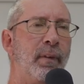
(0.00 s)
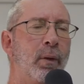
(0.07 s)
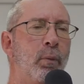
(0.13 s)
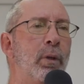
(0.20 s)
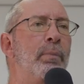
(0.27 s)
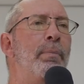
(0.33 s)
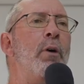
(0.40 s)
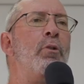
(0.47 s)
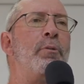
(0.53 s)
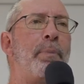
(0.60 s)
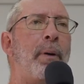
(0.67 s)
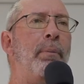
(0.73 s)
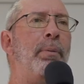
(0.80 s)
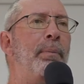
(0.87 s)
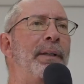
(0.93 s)
will most
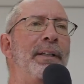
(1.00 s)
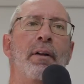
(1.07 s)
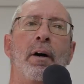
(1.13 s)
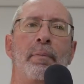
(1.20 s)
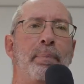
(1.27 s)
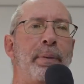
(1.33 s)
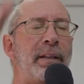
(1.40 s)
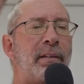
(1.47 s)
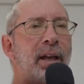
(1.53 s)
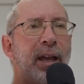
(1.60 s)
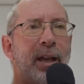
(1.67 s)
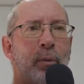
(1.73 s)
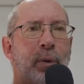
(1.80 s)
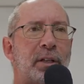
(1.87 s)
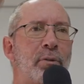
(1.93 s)
probably not be
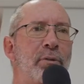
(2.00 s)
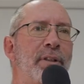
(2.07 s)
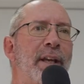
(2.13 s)
there when you